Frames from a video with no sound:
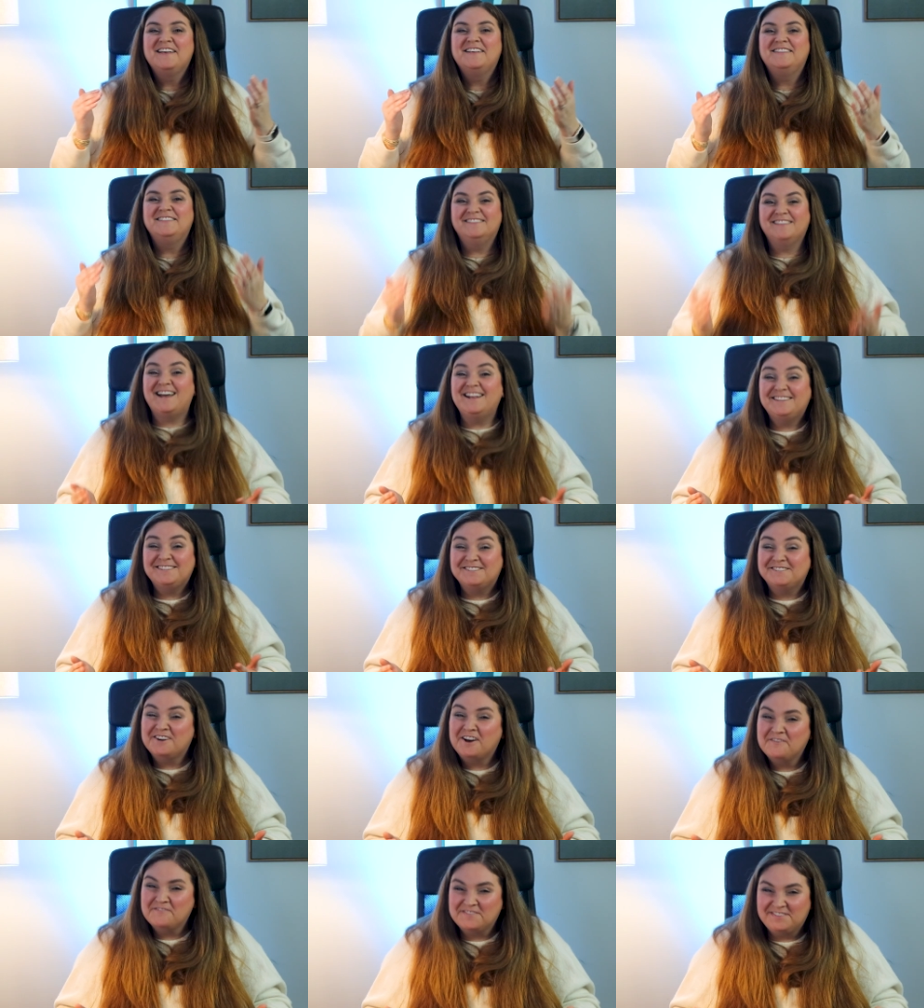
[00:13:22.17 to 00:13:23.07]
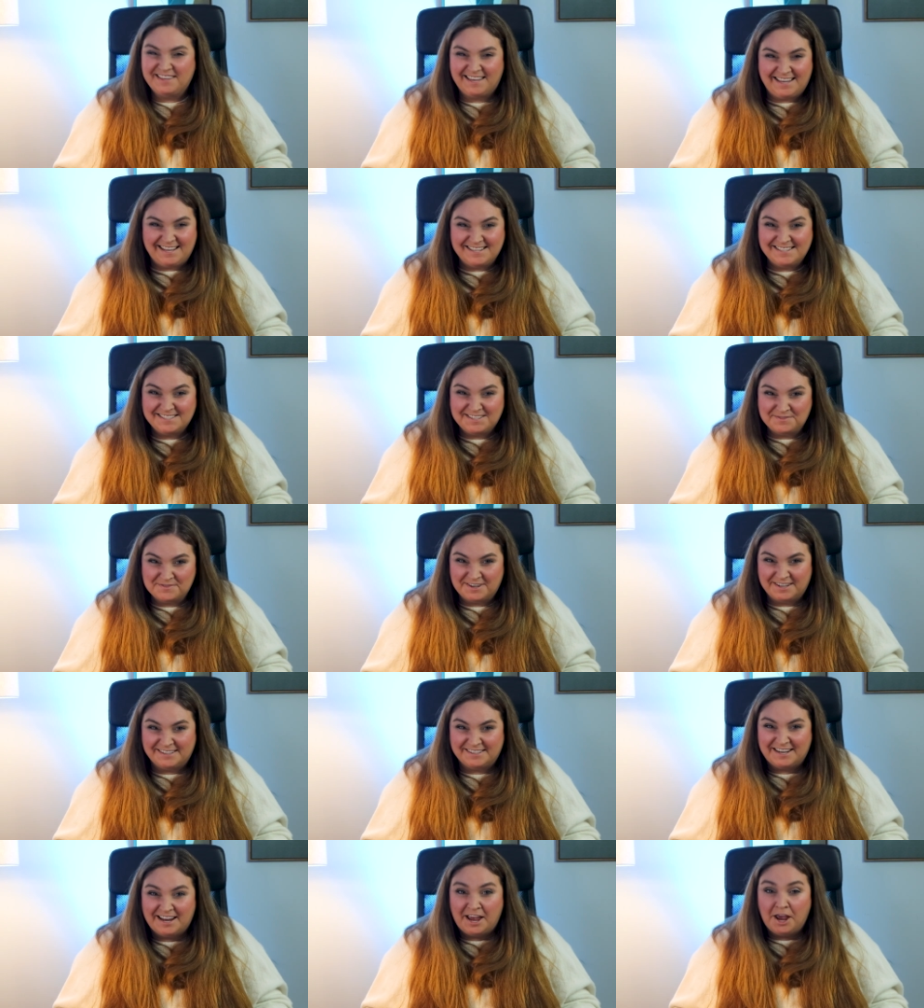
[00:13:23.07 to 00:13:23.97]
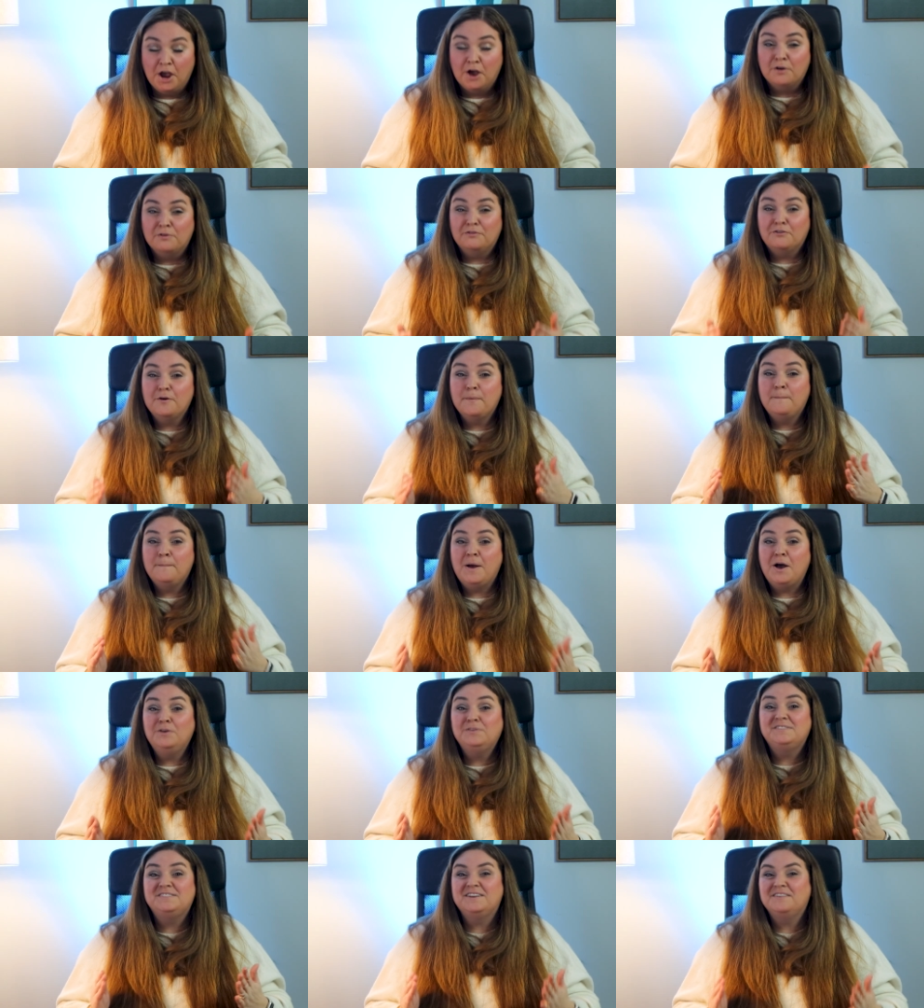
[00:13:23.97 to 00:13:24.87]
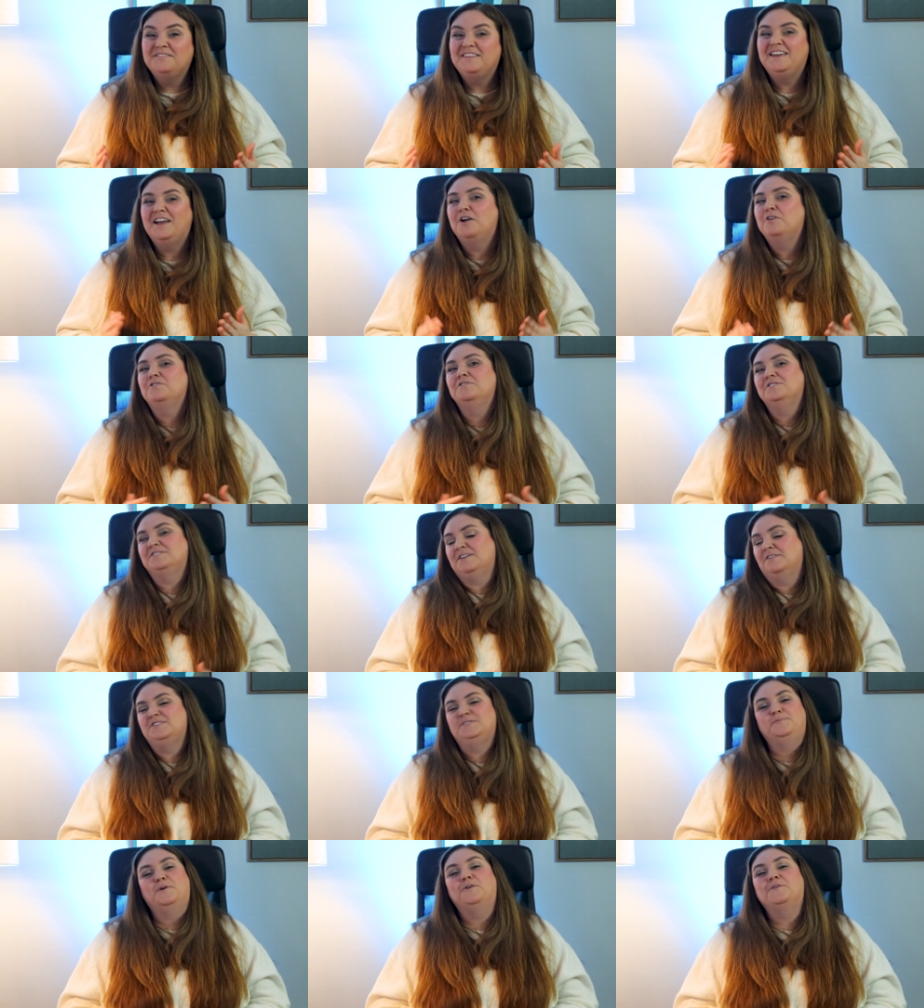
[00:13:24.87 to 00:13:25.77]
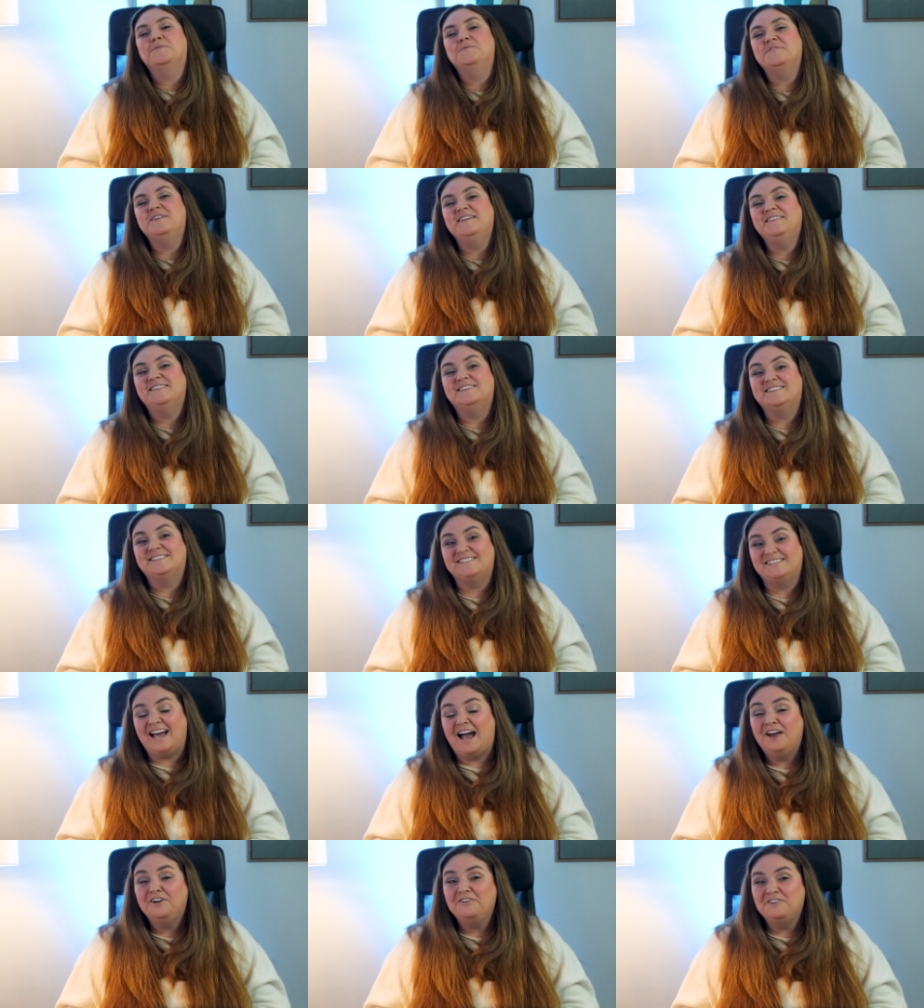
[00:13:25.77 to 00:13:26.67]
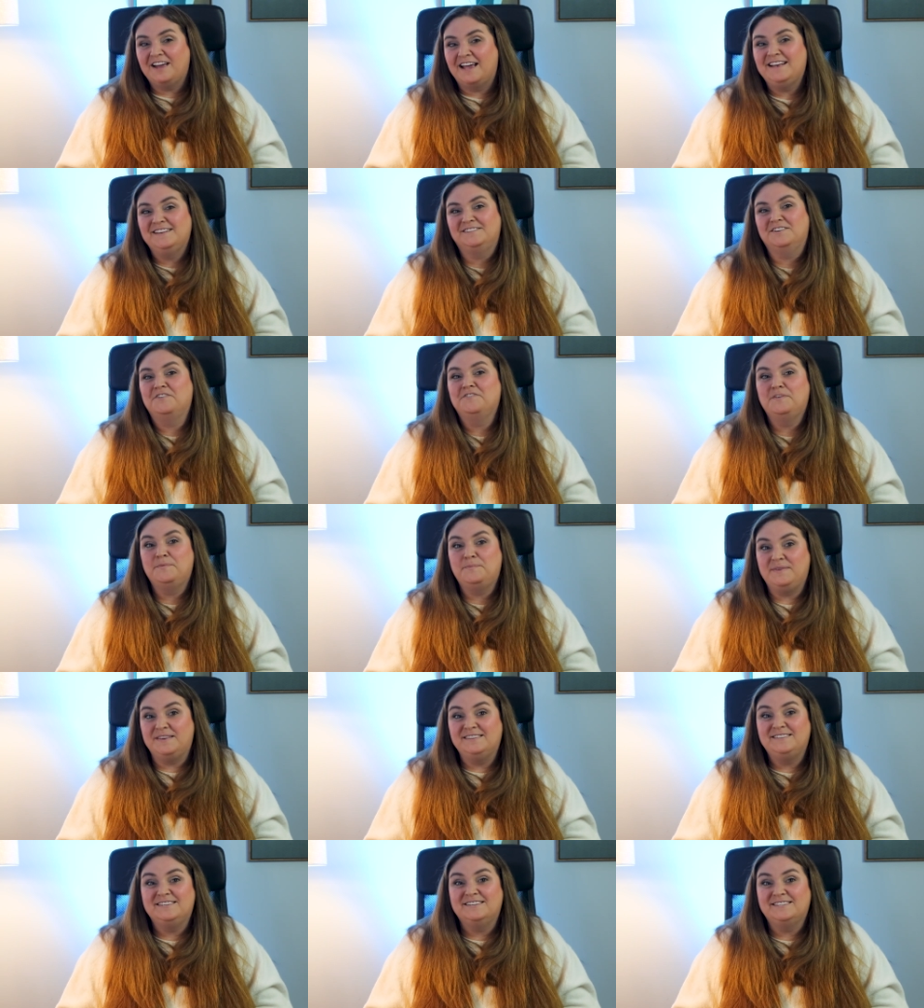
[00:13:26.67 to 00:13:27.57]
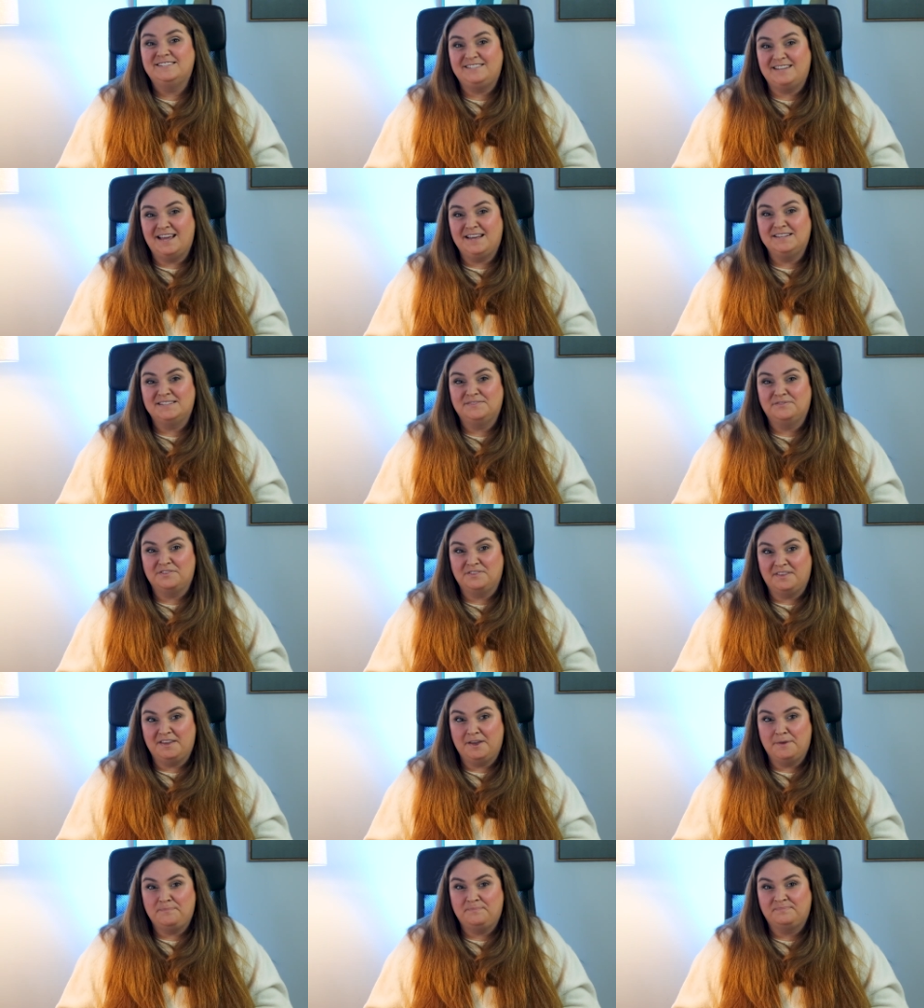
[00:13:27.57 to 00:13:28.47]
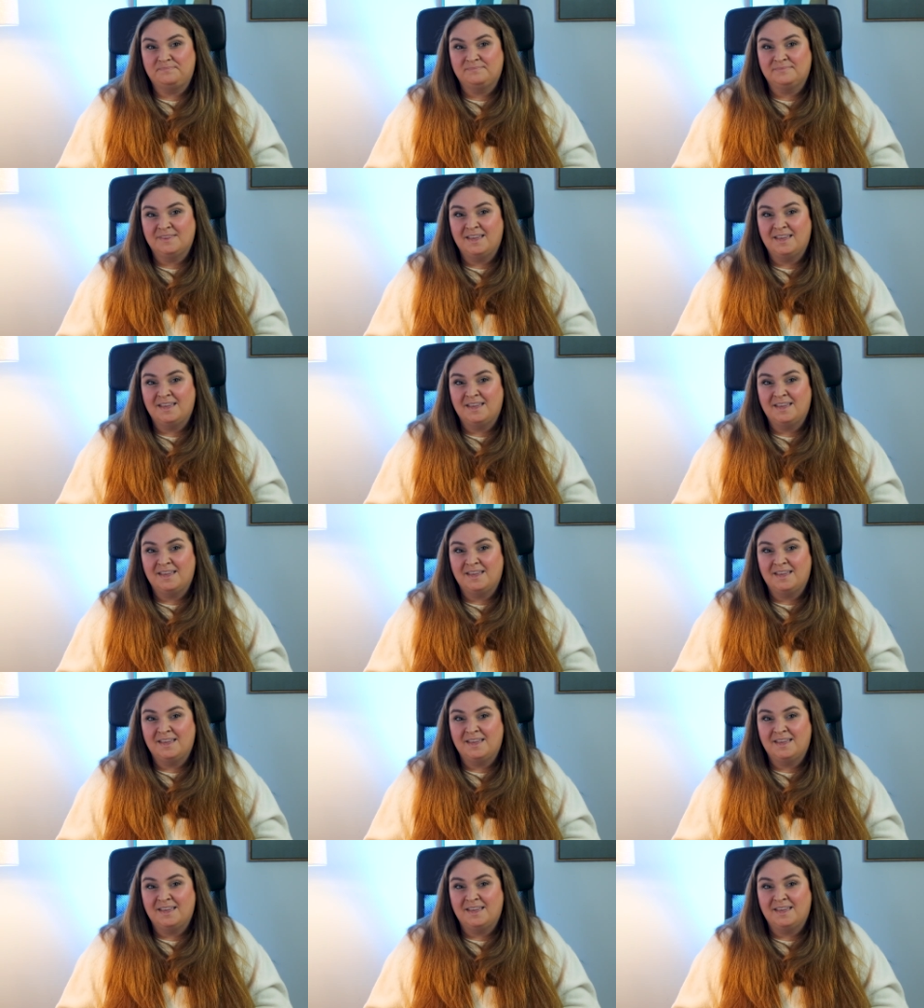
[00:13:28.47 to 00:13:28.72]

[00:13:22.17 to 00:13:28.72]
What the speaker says: Let's start with the easy one. For most of the owners I've spoken with, Saturdays are the busiest days for them.